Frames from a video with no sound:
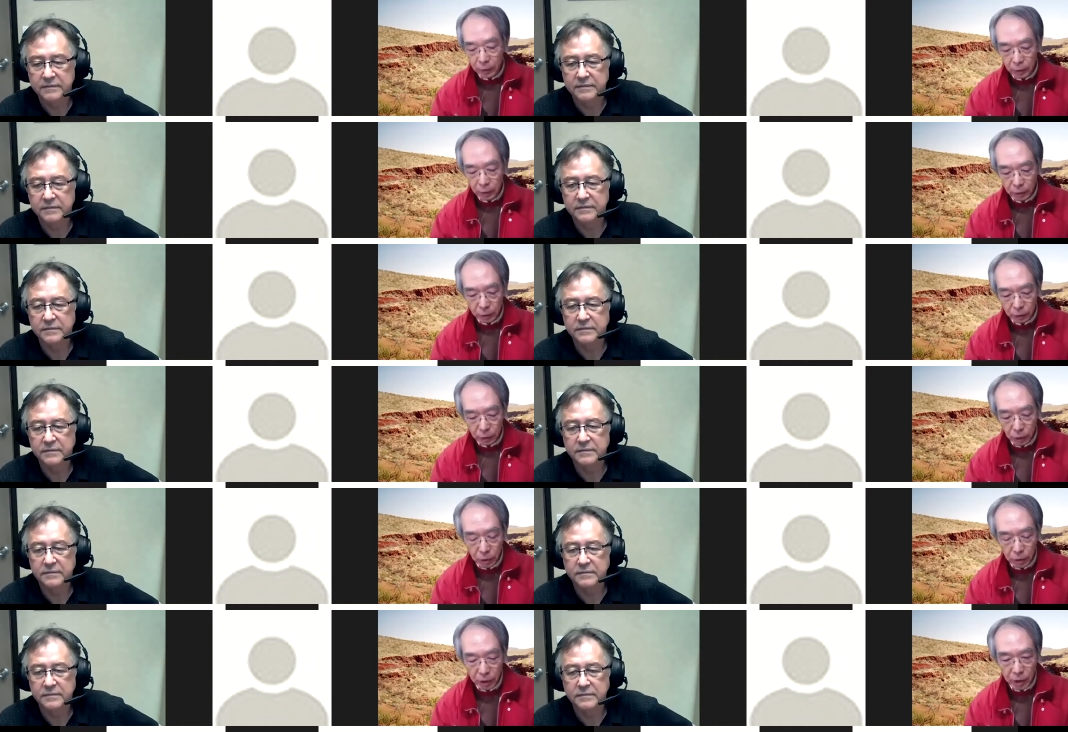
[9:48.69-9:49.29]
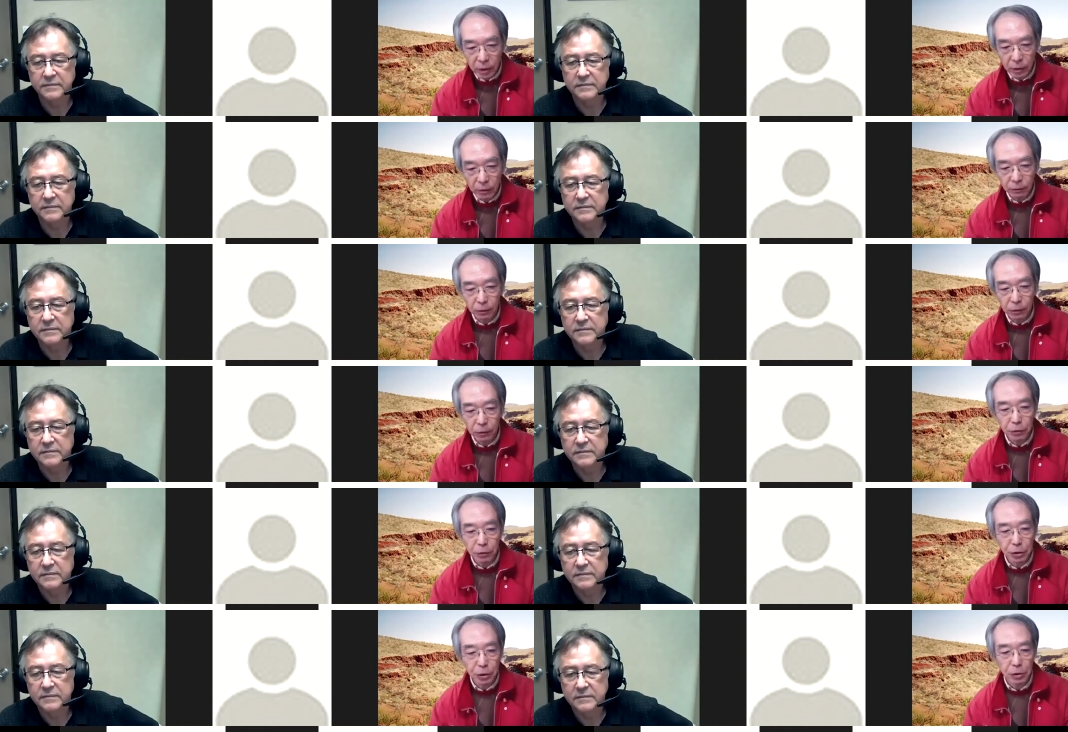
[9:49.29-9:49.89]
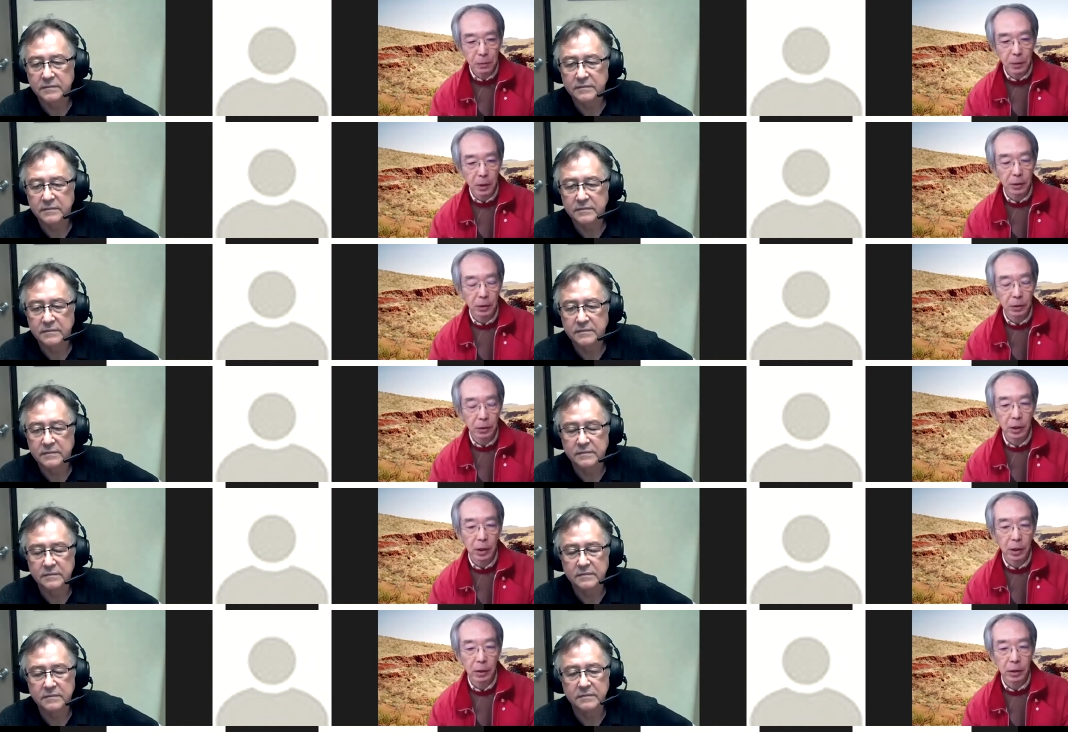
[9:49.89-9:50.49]
Speaker 1: no, in Fukushima,
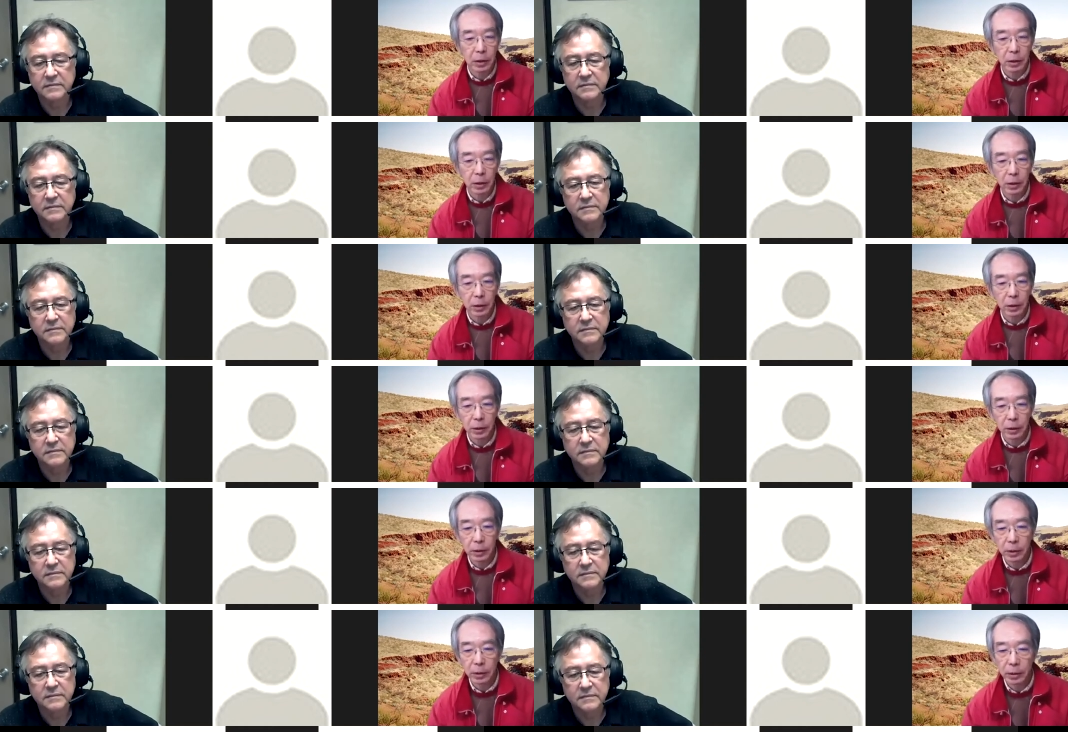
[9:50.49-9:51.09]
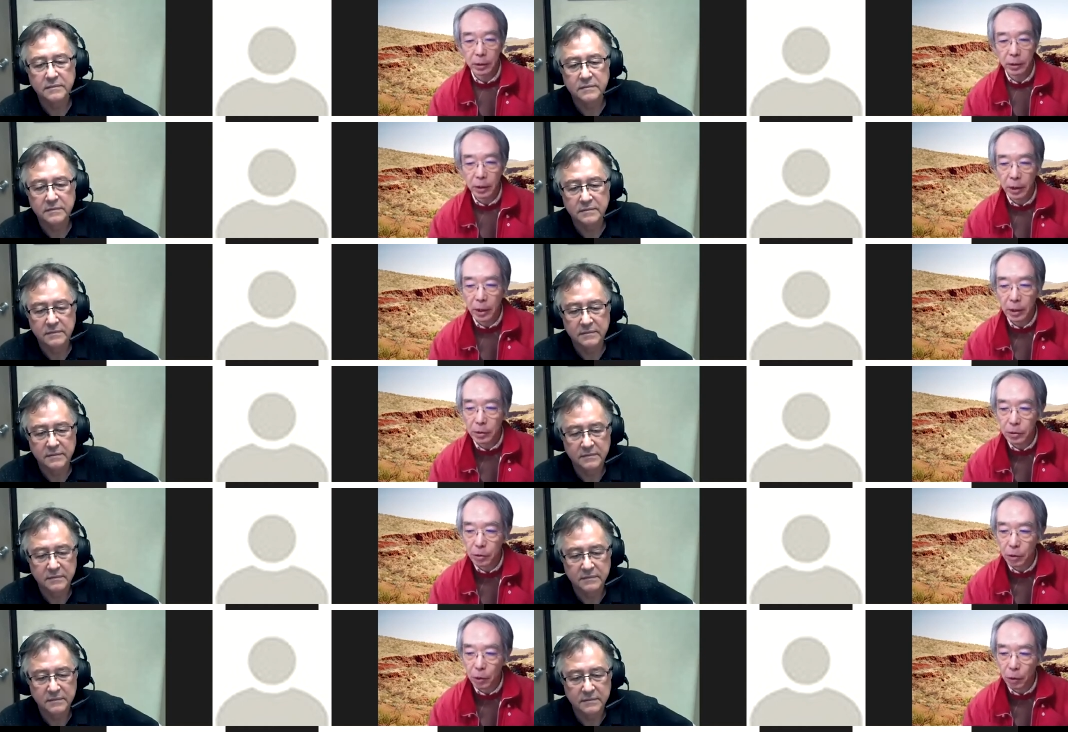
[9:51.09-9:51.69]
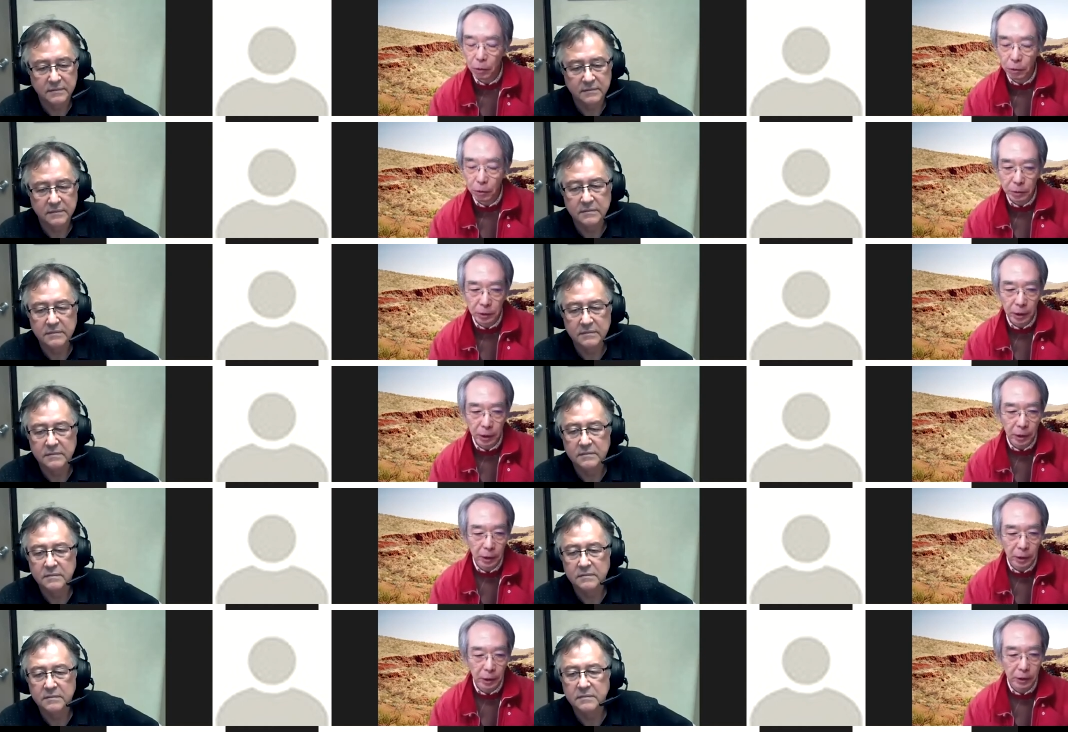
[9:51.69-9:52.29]
uh, there's no
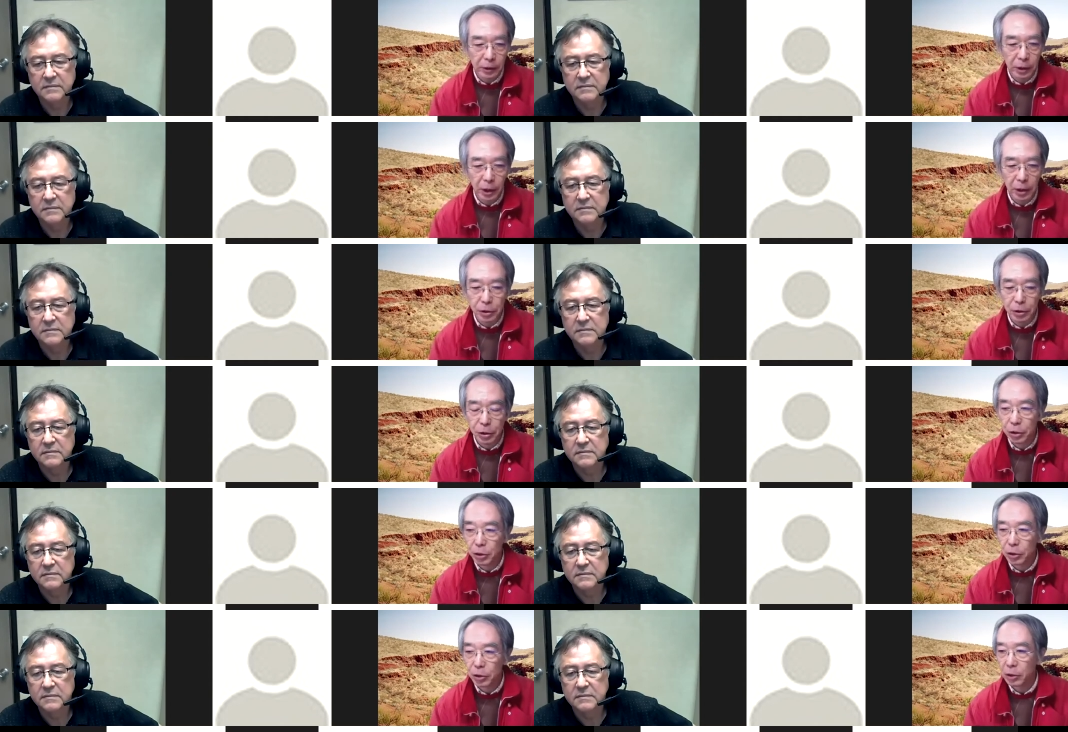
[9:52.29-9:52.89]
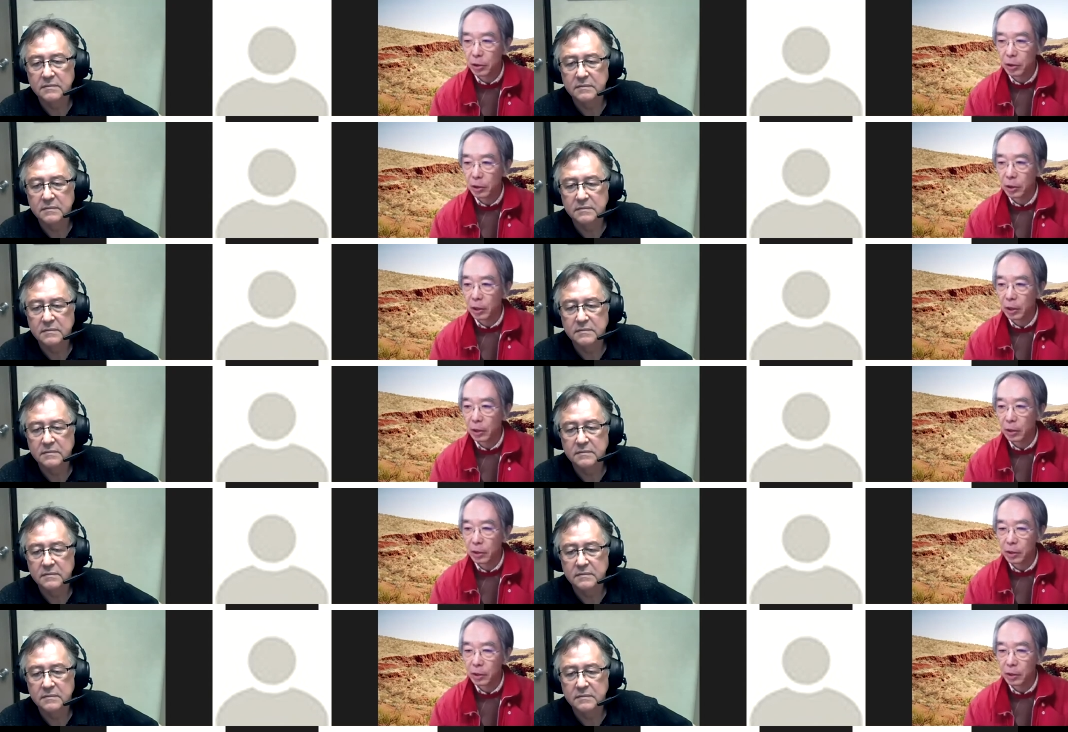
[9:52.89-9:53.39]
uh, such uh,